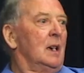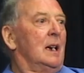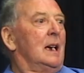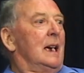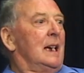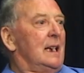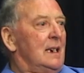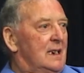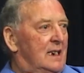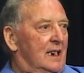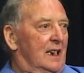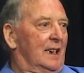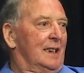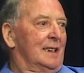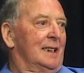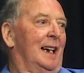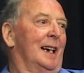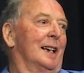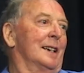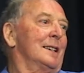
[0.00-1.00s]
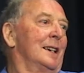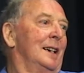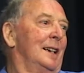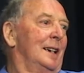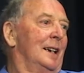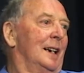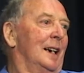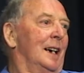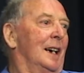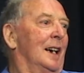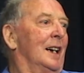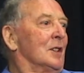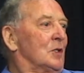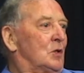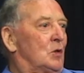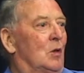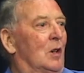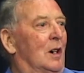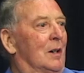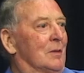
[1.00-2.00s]
He'll take that and
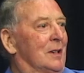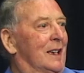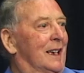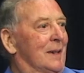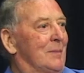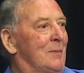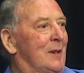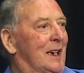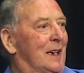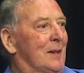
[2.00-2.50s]
show how you can make a